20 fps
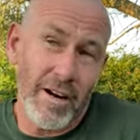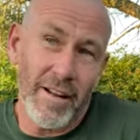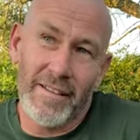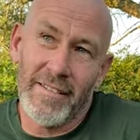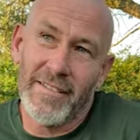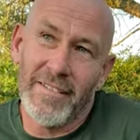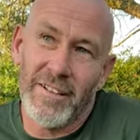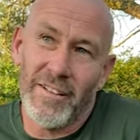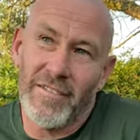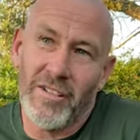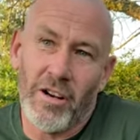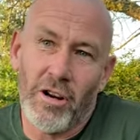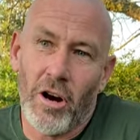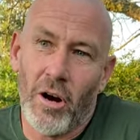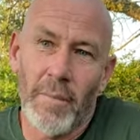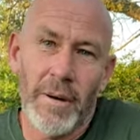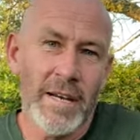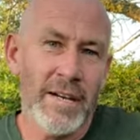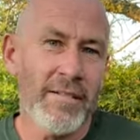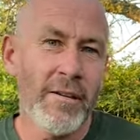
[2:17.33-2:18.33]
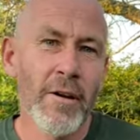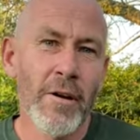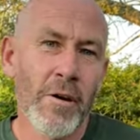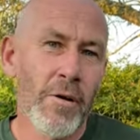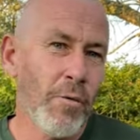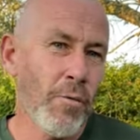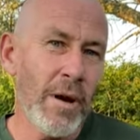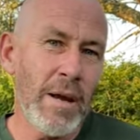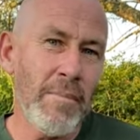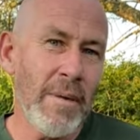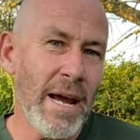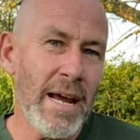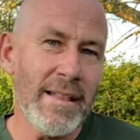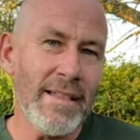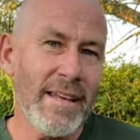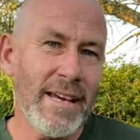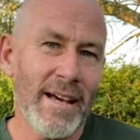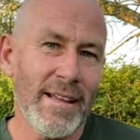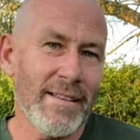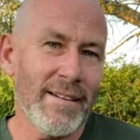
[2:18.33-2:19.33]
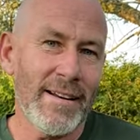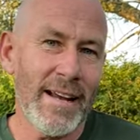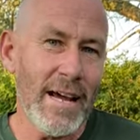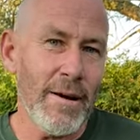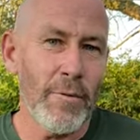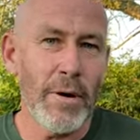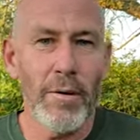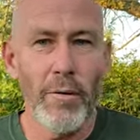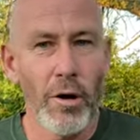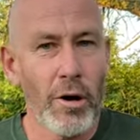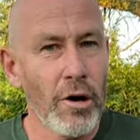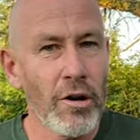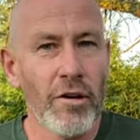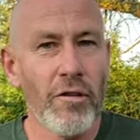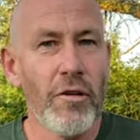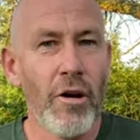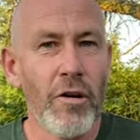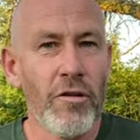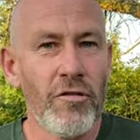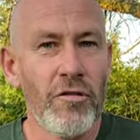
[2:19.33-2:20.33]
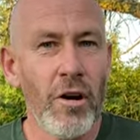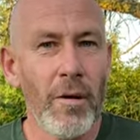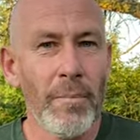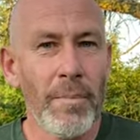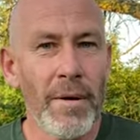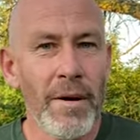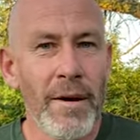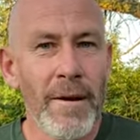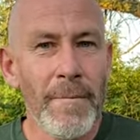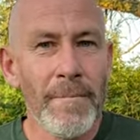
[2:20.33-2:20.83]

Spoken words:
And it's just a comment we made the other day. We were on a road trip.